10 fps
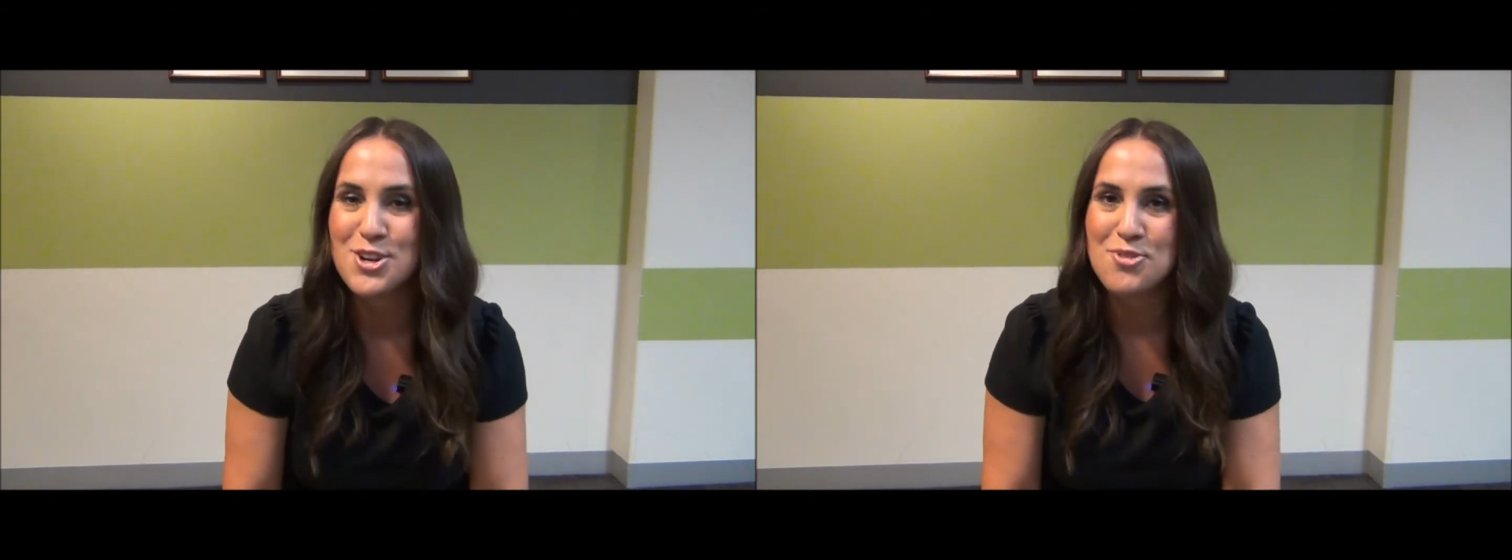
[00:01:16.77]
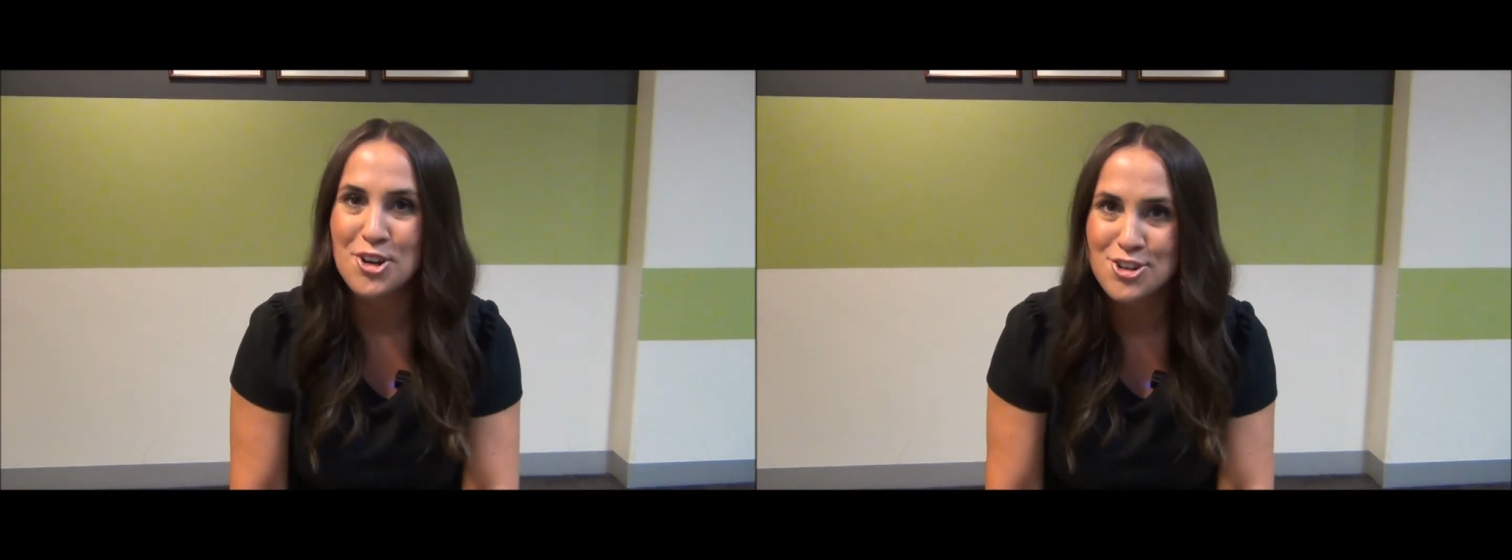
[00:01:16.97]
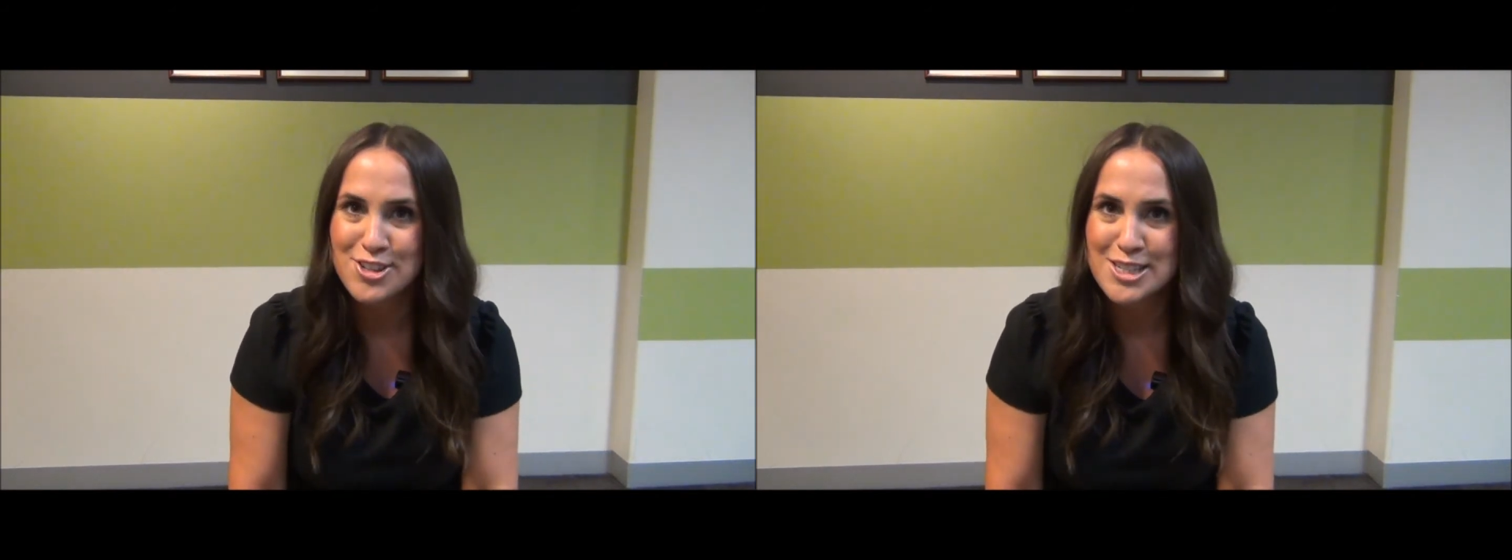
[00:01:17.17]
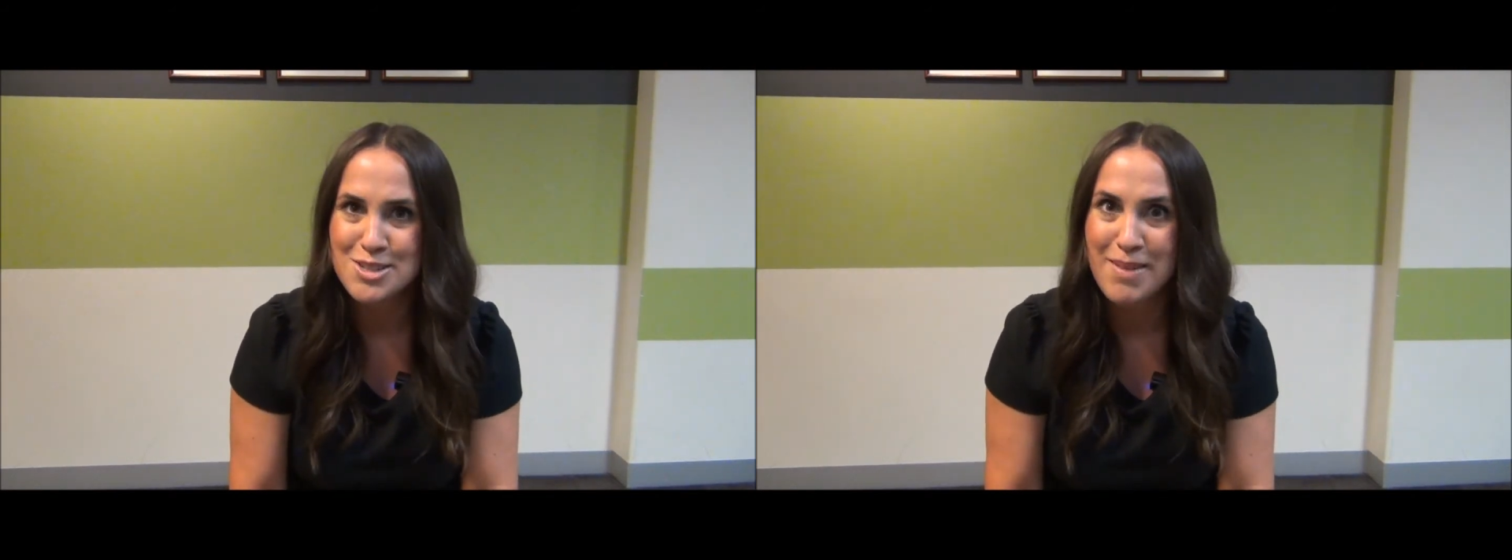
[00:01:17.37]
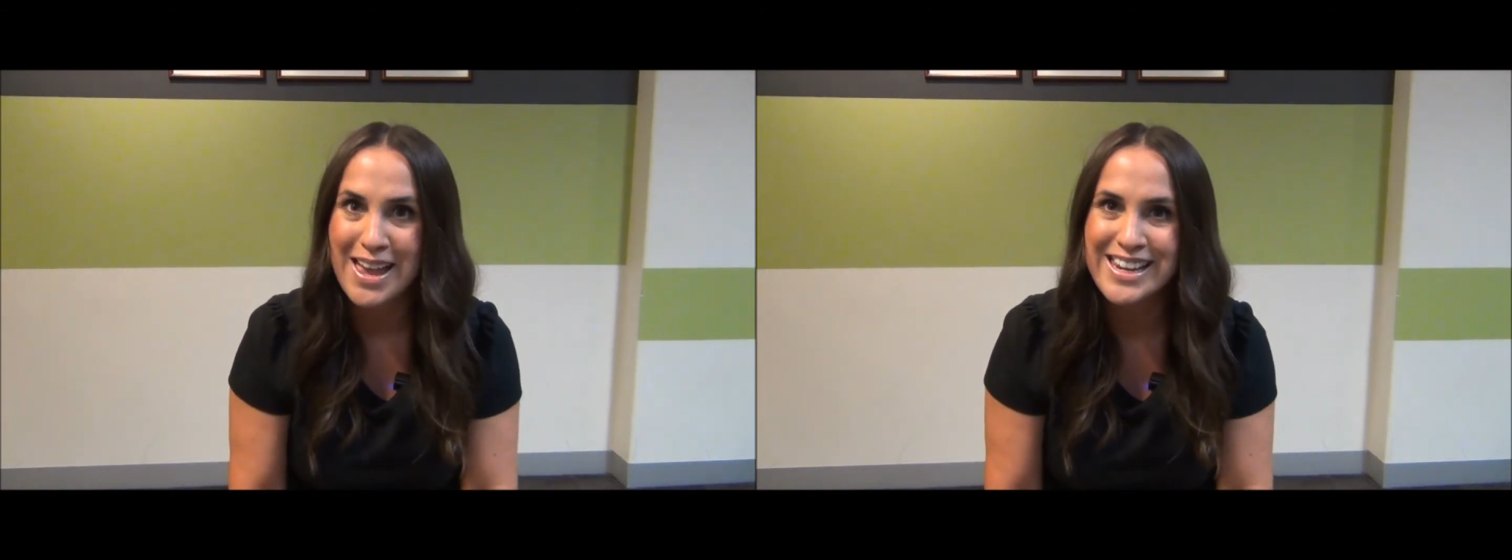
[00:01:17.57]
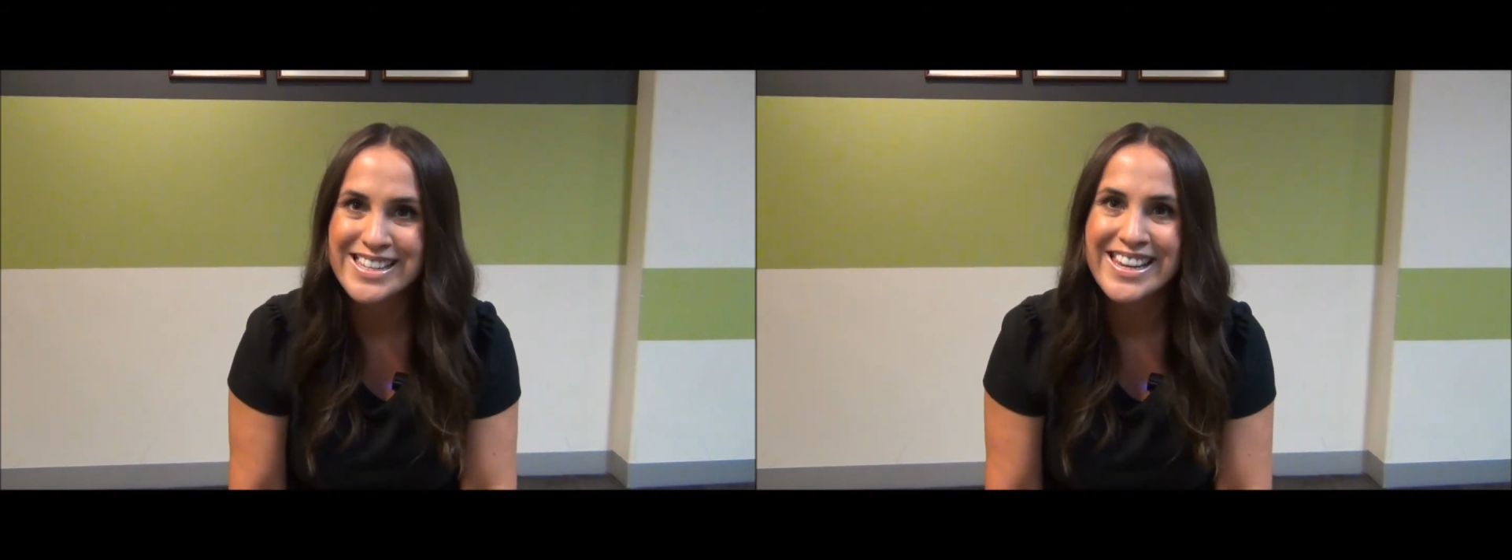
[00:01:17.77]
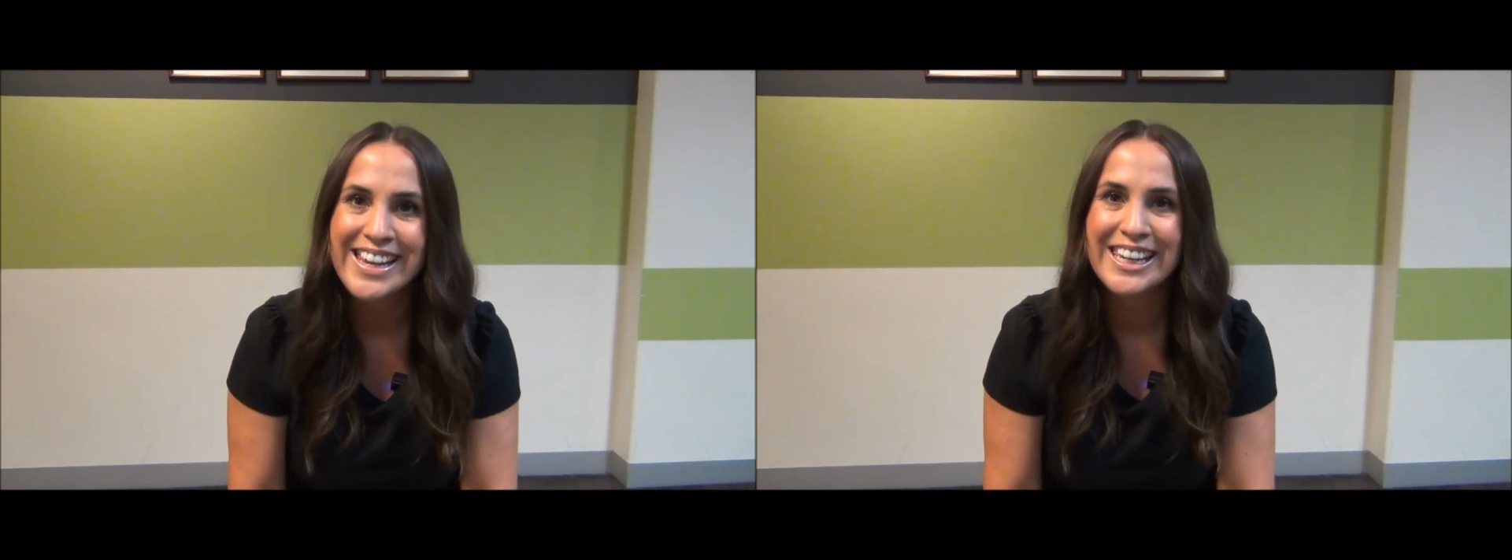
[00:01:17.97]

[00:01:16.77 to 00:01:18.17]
So watch this space,